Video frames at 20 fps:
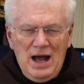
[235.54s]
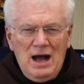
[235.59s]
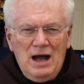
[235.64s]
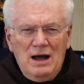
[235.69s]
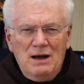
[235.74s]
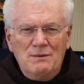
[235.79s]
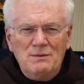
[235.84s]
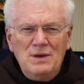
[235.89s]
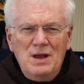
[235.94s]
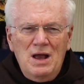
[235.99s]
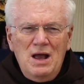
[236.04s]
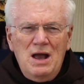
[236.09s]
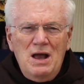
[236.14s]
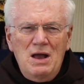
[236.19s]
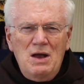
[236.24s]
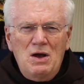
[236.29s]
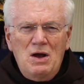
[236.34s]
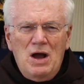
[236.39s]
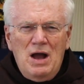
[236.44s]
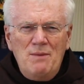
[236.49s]

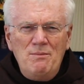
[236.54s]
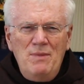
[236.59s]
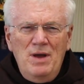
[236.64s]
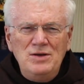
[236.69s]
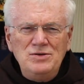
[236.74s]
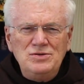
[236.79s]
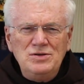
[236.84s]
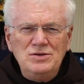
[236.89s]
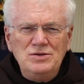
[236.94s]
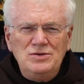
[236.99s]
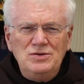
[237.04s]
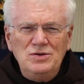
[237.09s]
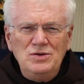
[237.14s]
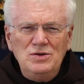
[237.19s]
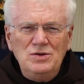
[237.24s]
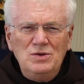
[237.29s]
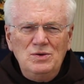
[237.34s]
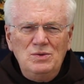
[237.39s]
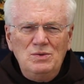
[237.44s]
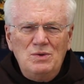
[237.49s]
I mentioned to
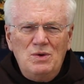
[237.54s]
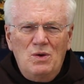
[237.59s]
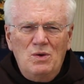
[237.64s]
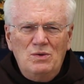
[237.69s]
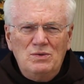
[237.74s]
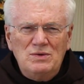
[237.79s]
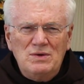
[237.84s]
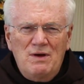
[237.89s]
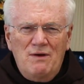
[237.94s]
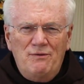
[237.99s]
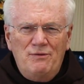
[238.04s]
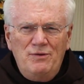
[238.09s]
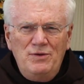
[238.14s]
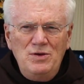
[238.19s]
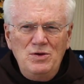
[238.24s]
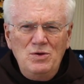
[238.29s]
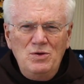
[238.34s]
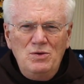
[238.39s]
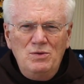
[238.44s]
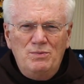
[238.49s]
you a
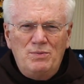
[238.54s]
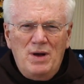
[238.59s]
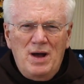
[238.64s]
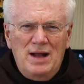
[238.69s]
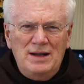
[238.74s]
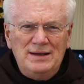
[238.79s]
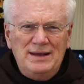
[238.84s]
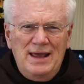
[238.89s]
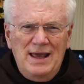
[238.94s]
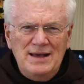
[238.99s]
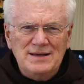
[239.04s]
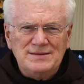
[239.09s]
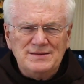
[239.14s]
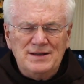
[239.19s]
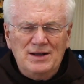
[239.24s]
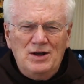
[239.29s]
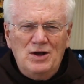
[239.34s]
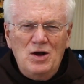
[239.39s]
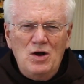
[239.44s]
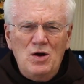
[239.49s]
few
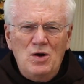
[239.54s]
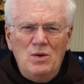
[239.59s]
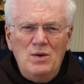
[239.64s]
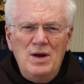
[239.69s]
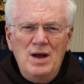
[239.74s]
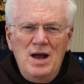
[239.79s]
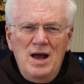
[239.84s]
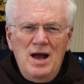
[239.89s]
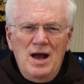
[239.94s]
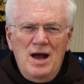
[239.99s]
podcasts ago